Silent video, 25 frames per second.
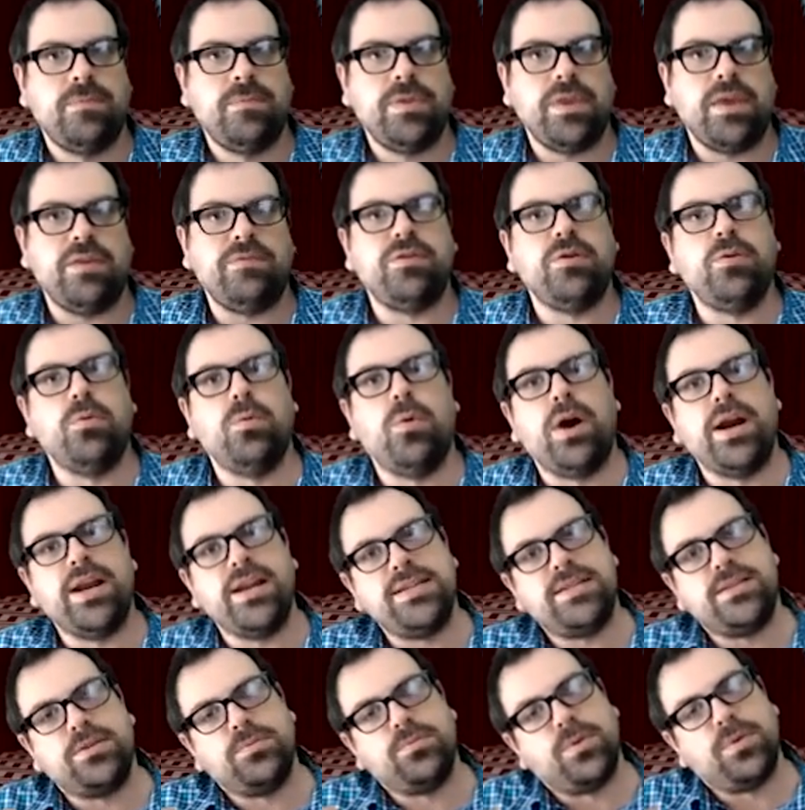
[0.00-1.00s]
If you wanted
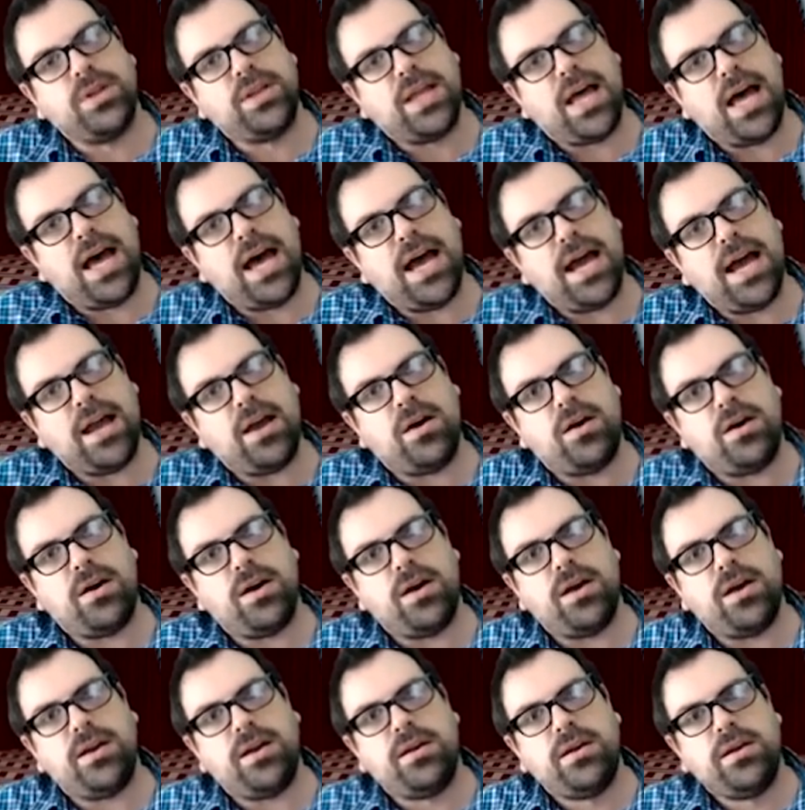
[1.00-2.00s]
to rely
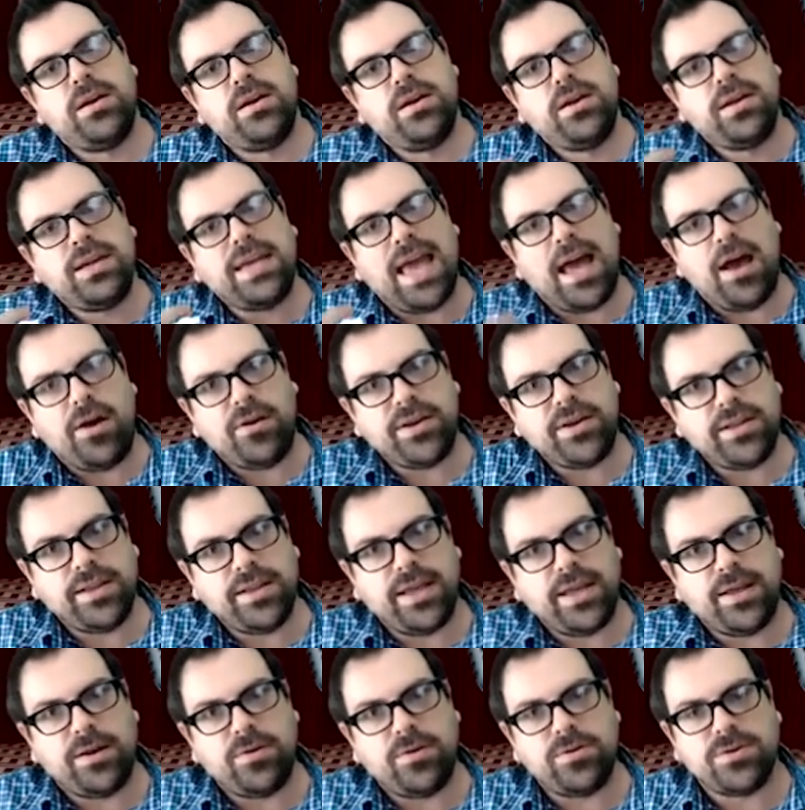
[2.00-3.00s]
on
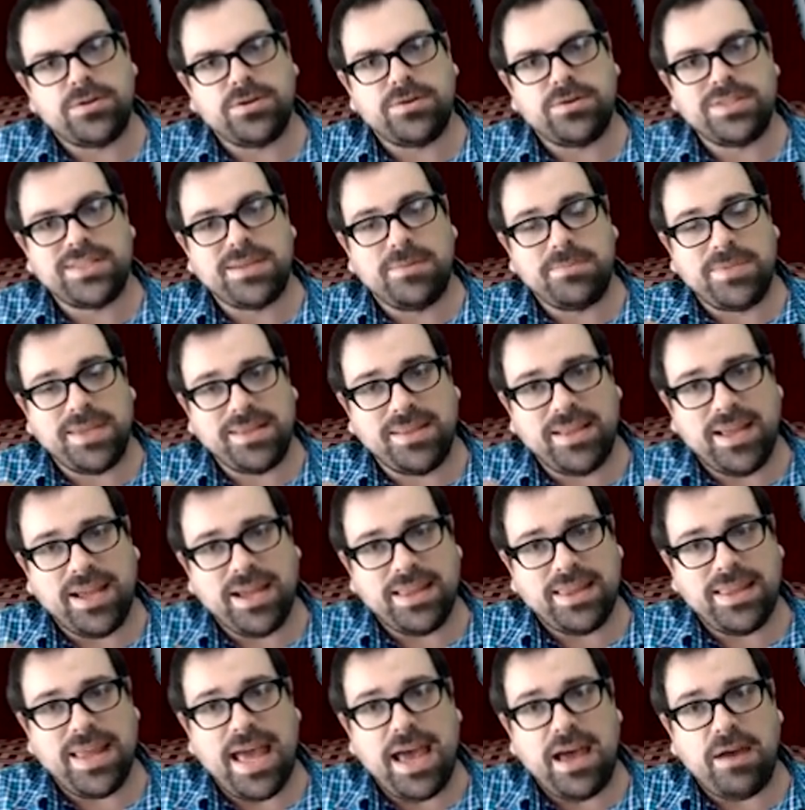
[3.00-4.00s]
calculators or something like
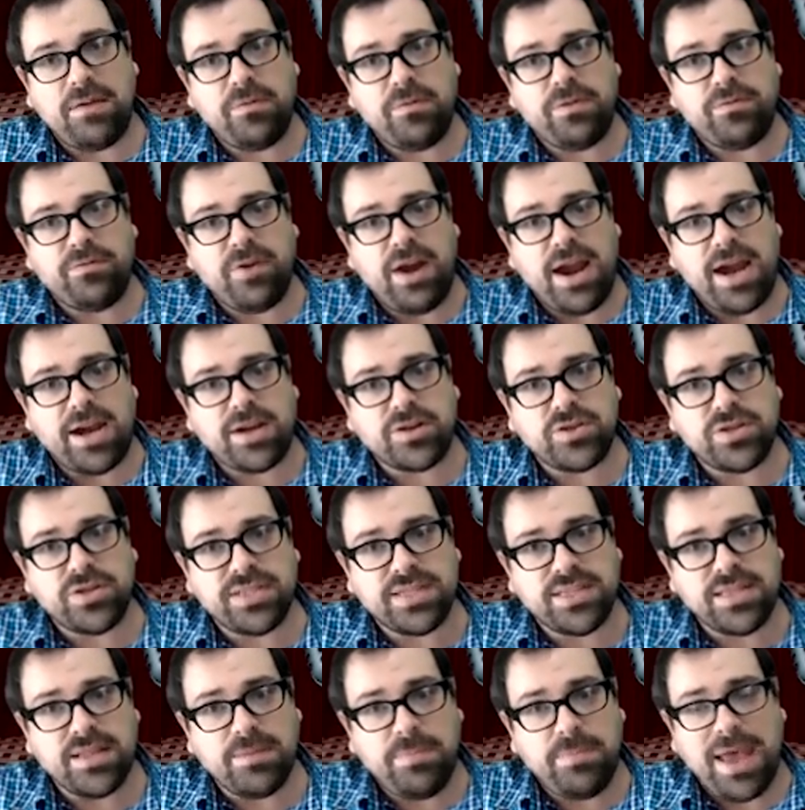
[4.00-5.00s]
that with fractions
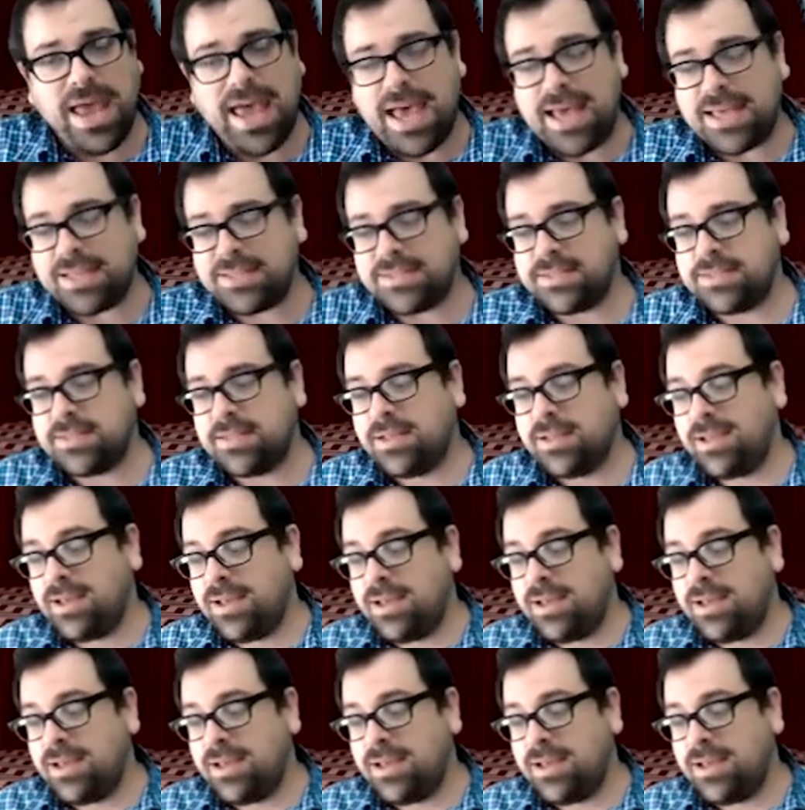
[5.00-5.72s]
in the past,